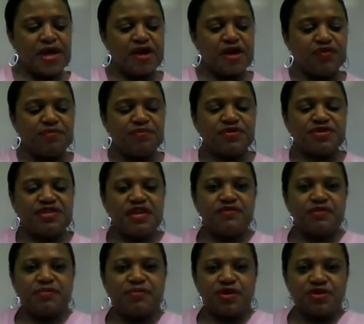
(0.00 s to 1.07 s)
If we
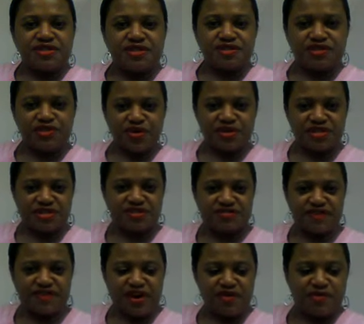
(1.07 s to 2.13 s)
perceive a person's thoughts as
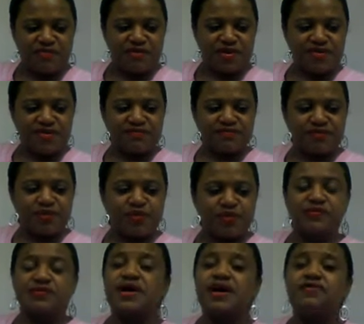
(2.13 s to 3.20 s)
favorable, we
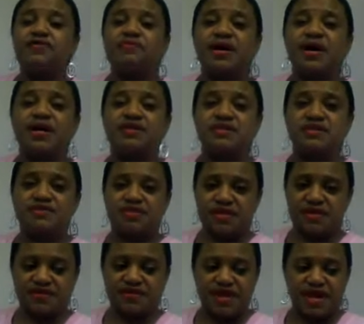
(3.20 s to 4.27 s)
will have a positive
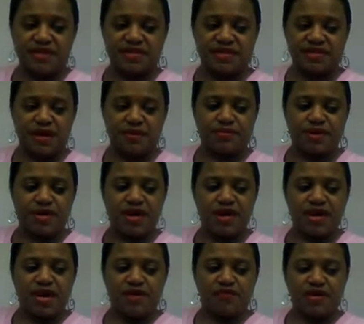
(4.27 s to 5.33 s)
self-concept.
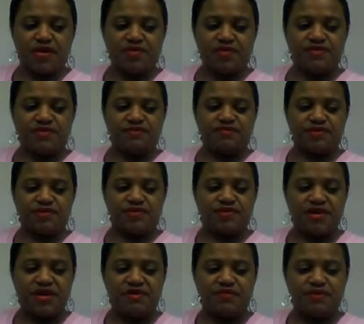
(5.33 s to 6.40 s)
If we
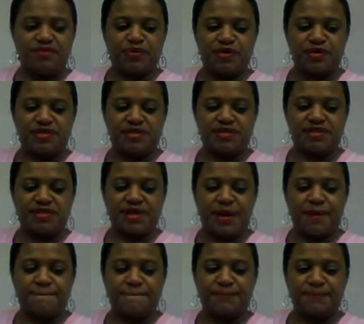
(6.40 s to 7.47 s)
perceive a person's
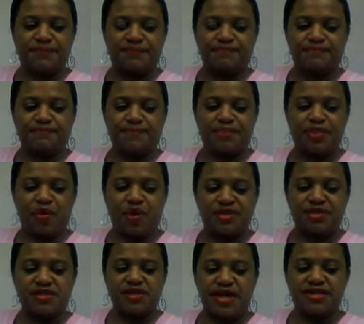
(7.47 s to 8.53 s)

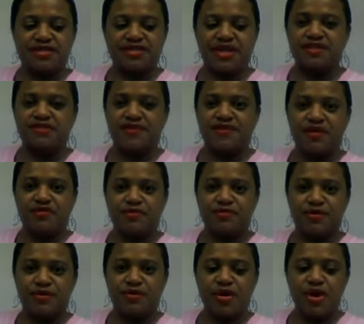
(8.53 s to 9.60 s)
thoughts as less
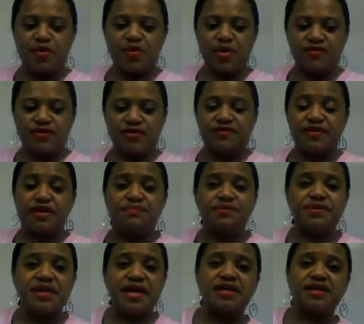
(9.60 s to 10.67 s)
favorable, we will develop
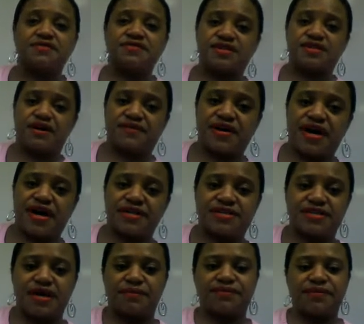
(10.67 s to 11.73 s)
a negative
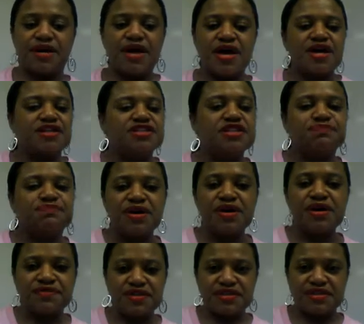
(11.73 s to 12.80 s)
self-concept. Just
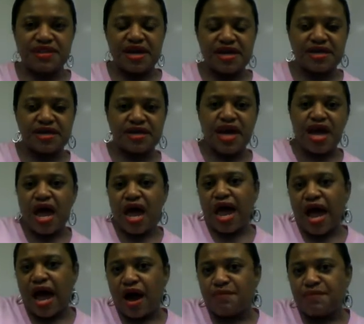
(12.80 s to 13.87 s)
briefly stated,
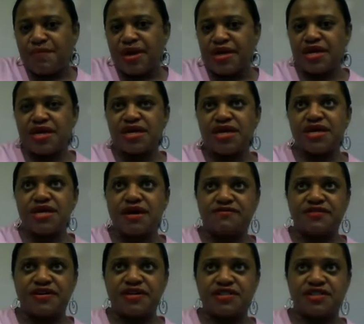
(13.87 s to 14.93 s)
how many
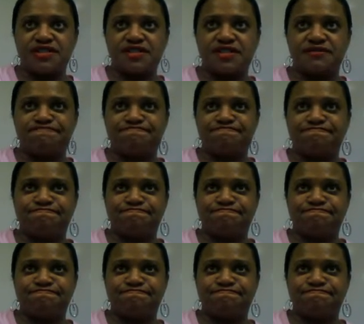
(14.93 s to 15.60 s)
of us,